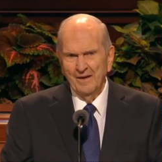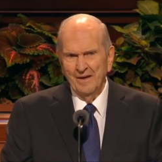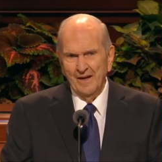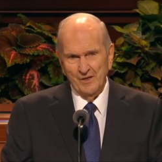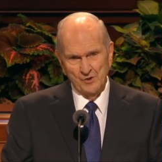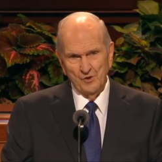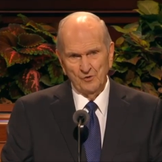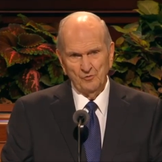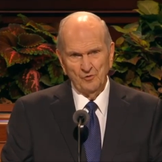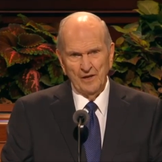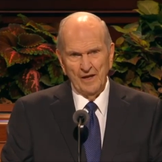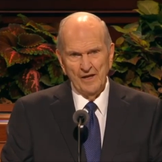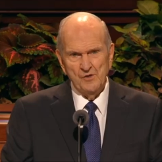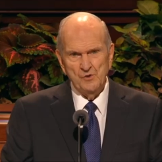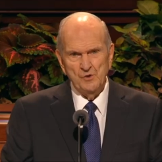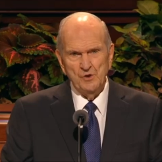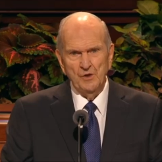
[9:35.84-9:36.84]
And just
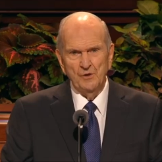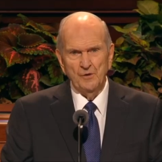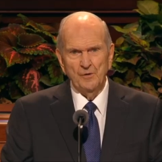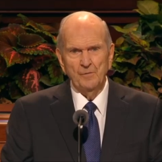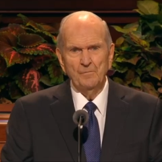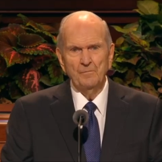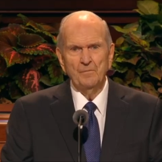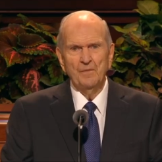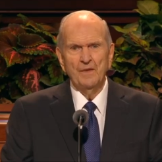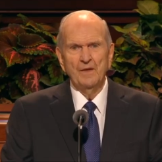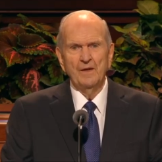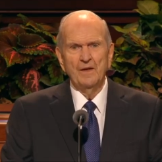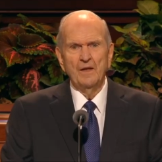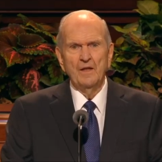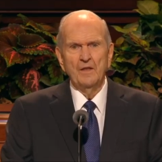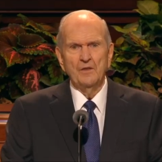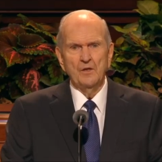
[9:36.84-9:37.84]
last year,
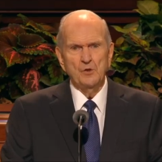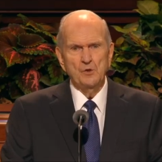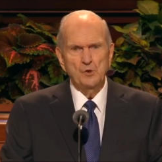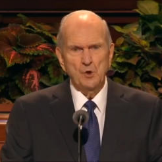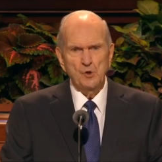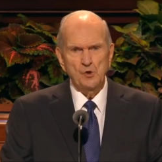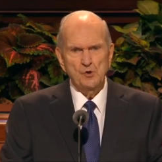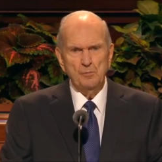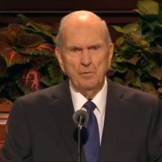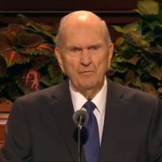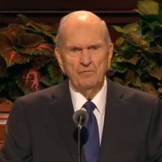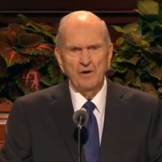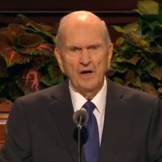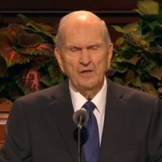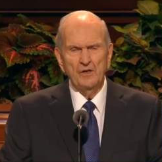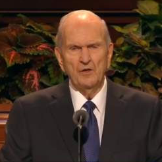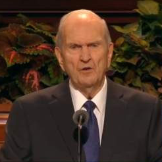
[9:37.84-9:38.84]
the church
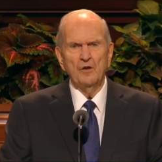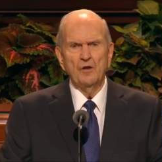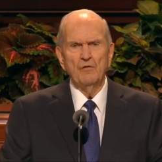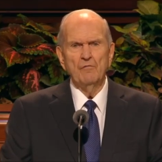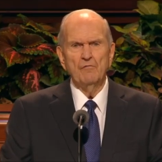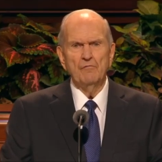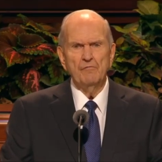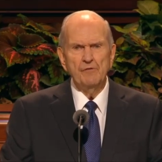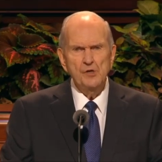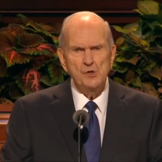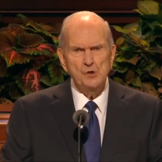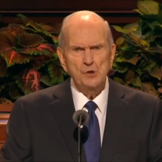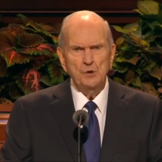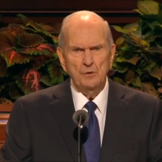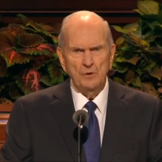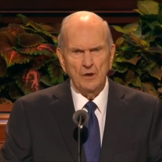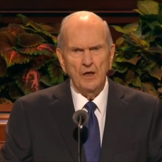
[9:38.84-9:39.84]
provided
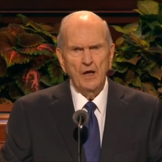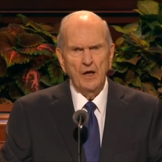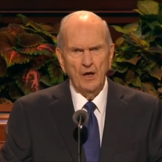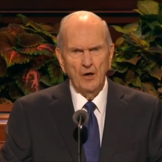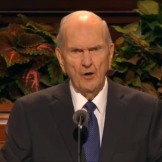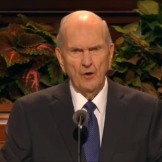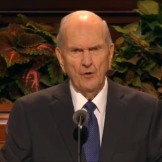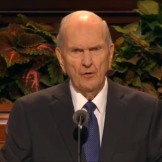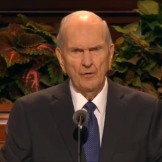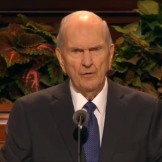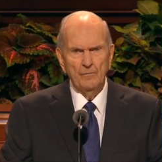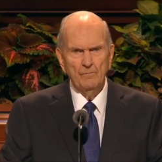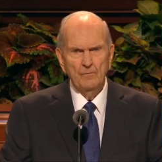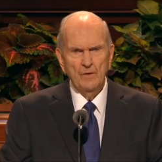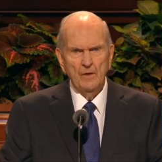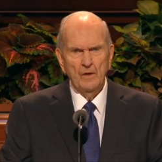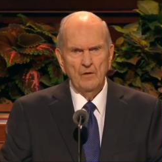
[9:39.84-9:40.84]
vision care
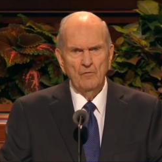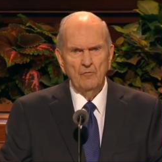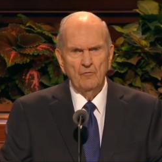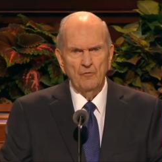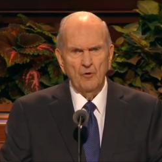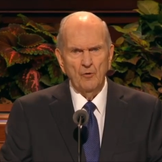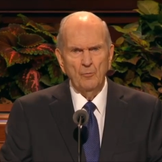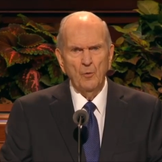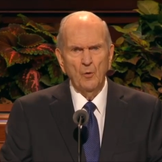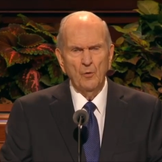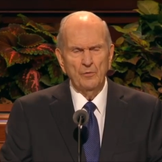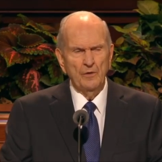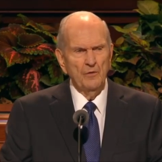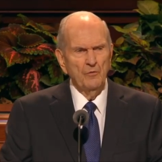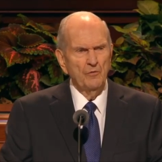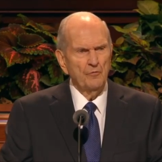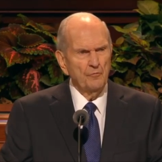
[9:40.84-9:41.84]
for more
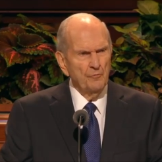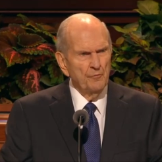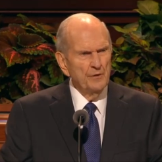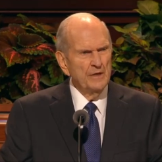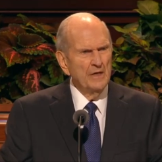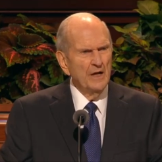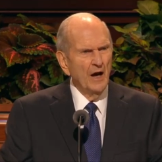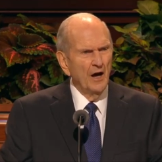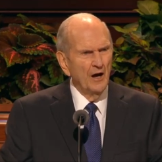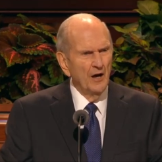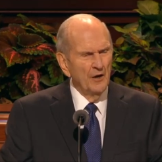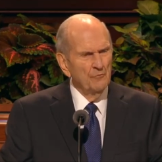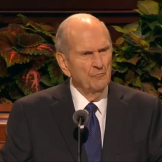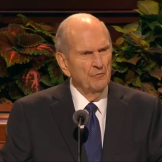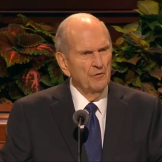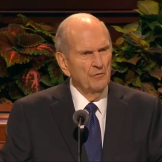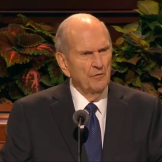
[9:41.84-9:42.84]
than
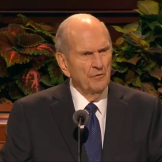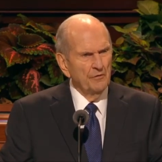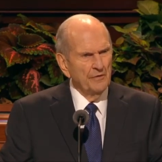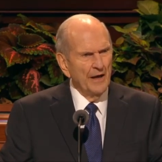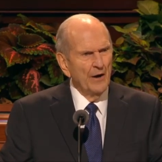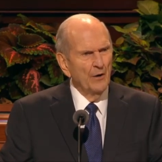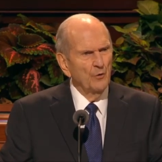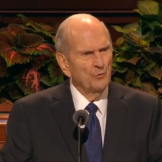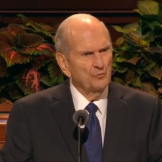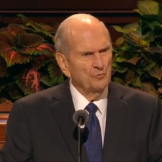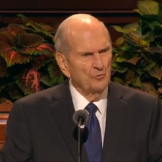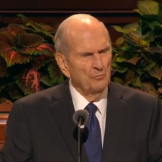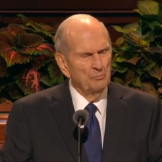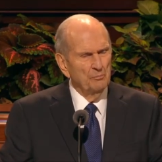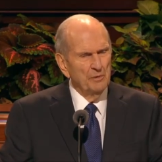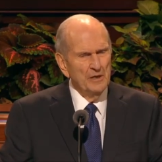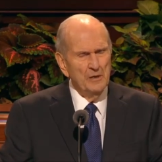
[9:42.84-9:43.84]

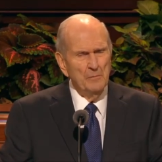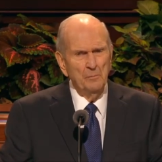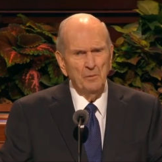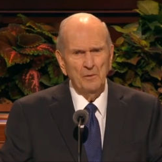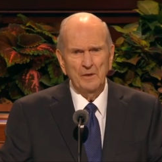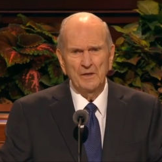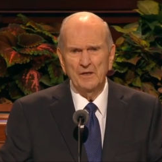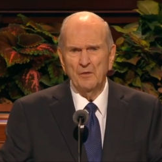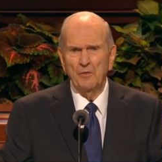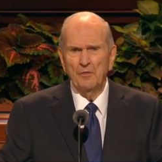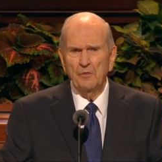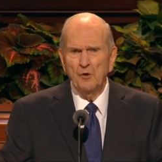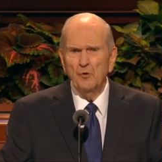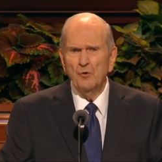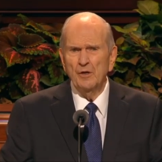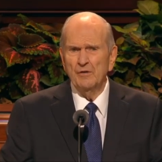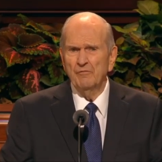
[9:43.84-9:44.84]
300,000 people in
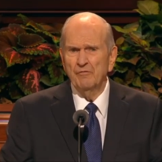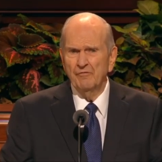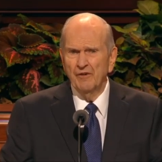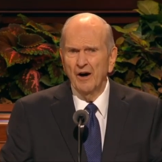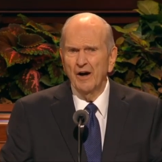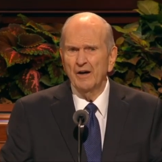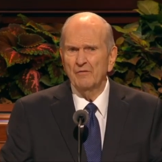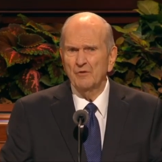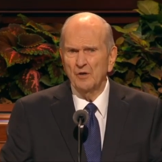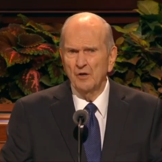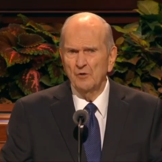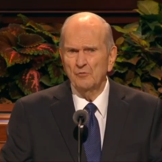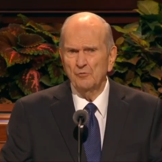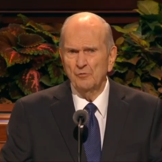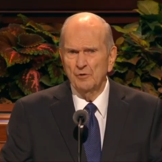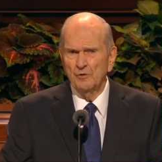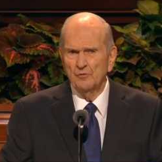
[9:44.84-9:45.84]
35
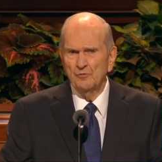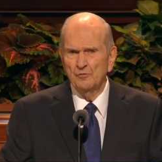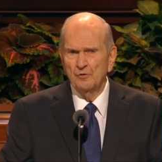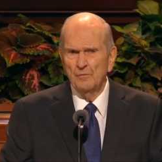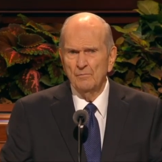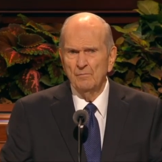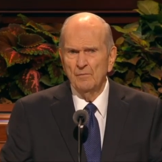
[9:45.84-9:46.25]
countries,